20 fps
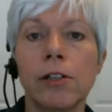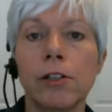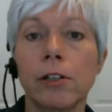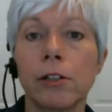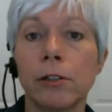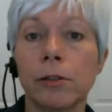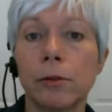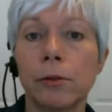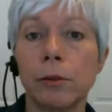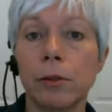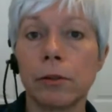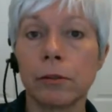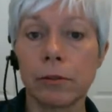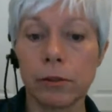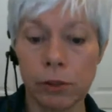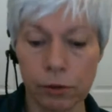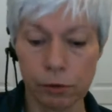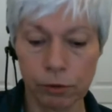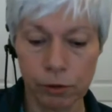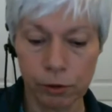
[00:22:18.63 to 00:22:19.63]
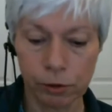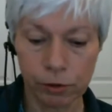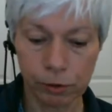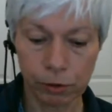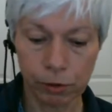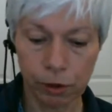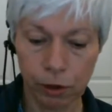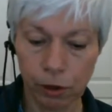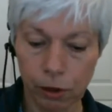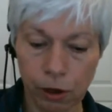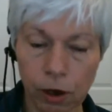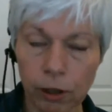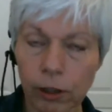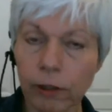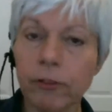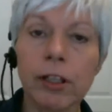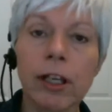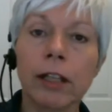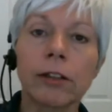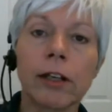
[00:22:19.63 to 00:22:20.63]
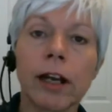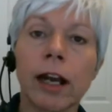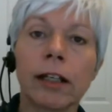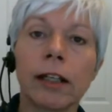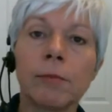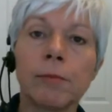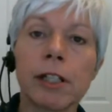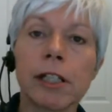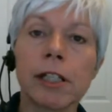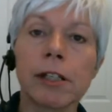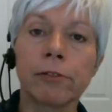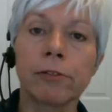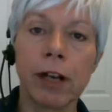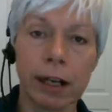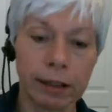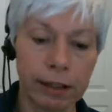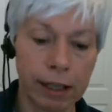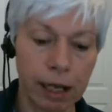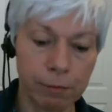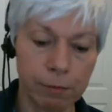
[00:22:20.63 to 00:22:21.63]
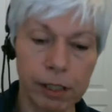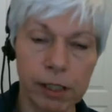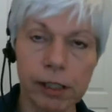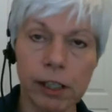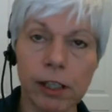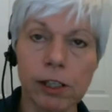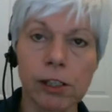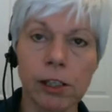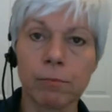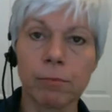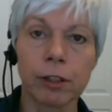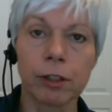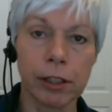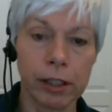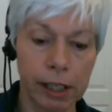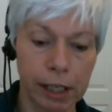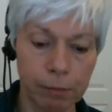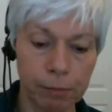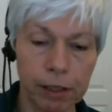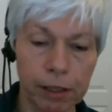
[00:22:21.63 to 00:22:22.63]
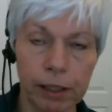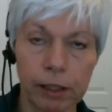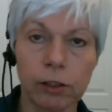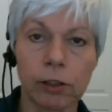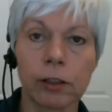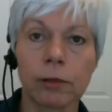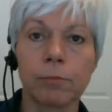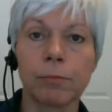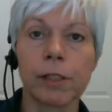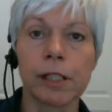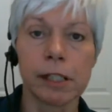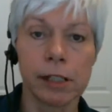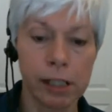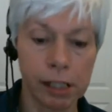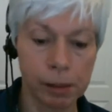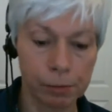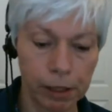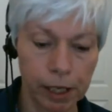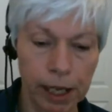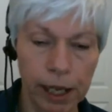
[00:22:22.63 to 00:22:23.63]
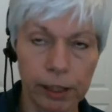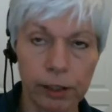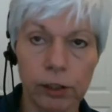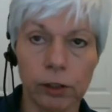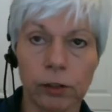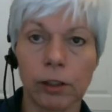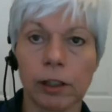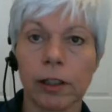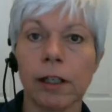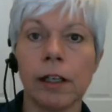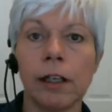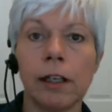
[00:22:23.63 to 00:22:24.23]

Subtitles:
to do all of the other elements of running that business: your bookkeeping, your business plan, your